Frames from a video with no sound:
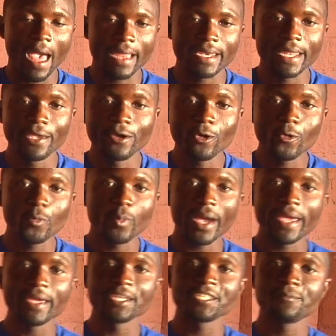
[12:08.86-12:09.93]
And they
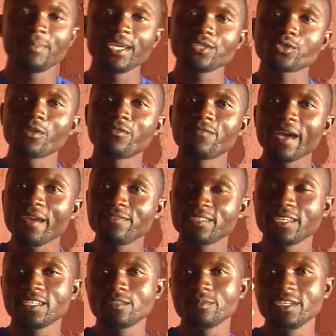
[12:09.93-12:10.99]
occupy a space of 5
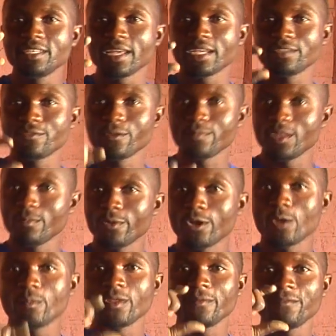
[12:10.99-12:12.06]
centimeters from the
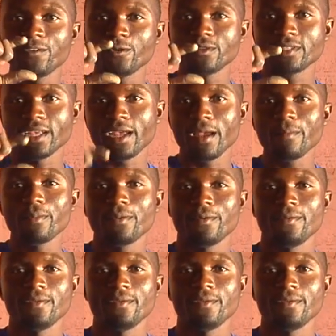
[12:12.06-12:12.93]
bottom of the filter up.